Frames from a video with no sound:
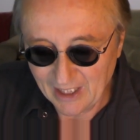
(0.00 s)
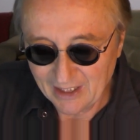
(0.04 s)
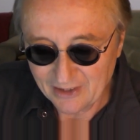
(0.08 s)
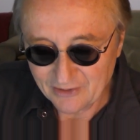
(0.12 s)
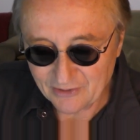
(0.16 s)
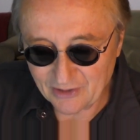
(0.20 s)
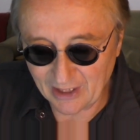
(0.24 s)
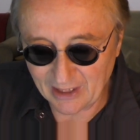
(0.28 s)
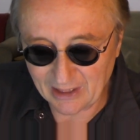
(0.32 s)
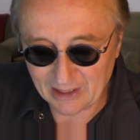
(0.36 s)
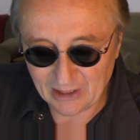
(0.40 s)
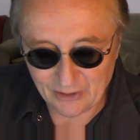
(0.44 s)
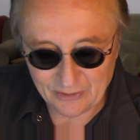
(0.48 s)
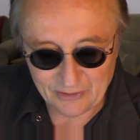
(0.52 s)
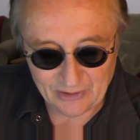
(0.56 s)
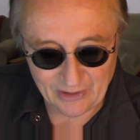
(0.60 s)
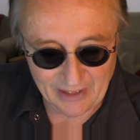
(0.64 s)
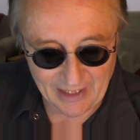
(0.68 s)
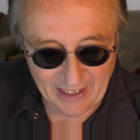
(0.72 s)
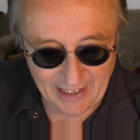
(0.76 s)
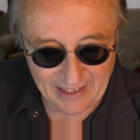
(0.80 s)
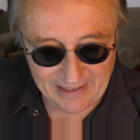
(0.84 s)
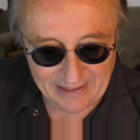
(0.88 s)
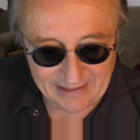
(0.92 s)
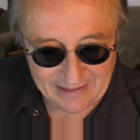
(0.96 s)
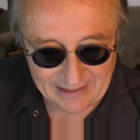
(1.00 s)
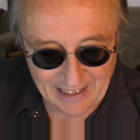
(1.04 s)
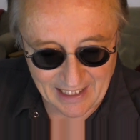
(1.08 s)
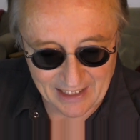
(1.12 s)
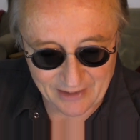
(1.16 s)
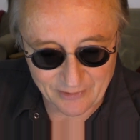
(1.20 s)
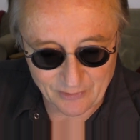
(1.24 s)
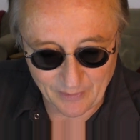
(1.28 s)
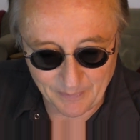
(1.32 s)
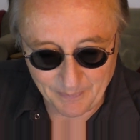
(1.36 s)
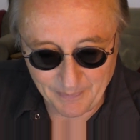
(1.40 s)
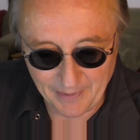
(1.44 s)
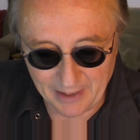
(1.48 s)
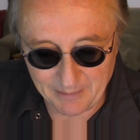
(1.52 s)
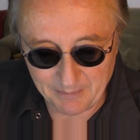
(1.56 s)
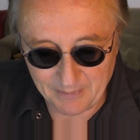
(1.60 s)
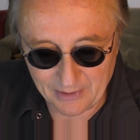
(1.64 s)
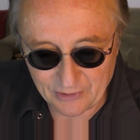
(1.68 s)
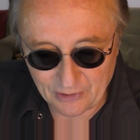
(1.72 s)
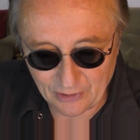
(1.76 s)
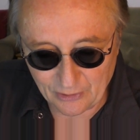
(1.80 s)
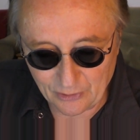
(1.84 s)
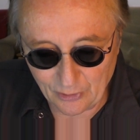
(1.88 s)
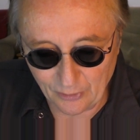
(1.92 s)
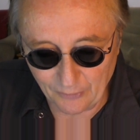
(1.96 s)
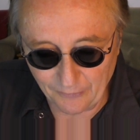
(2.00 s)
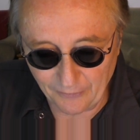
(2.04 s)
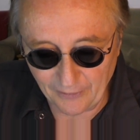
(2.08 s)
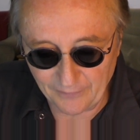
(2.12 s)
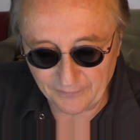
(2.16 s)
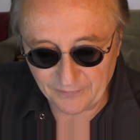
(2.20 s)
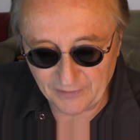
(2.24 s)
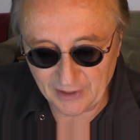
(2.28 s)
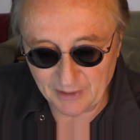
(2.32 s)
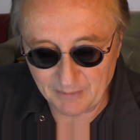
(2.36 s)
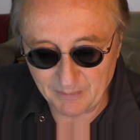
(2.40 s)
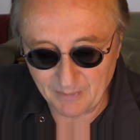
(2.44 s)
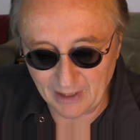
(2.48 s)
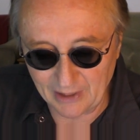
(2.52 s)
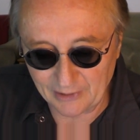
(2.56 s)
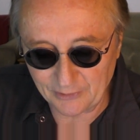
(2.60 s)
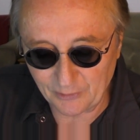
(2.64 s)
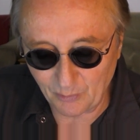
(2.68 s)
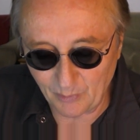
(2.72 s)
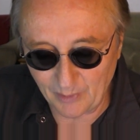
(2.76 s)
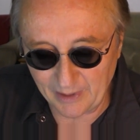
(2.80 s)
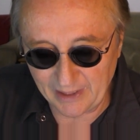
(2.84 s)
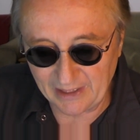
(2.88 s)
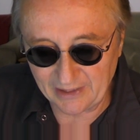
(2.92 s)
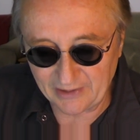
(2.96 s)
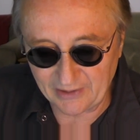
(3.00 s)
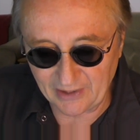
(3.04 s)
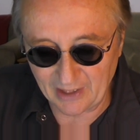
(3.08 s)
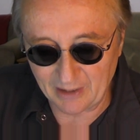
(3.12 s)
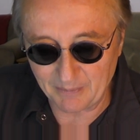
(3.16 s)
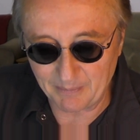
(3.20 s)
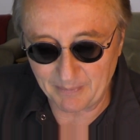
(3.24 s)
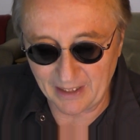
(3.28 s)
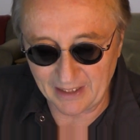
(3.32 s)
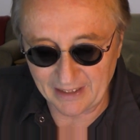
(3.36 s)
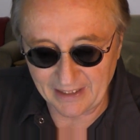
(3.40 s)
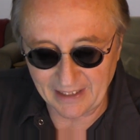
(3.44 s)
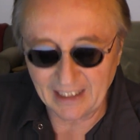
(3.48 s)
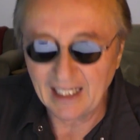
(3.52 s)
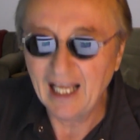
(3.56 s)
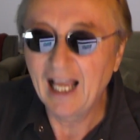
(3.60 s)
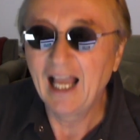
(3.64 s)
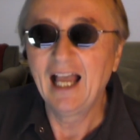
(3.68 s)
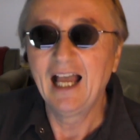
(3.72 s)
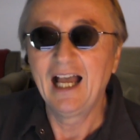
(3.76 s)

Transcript: It's getting close to 90,000 with payments of 250 a month. What do you think about it?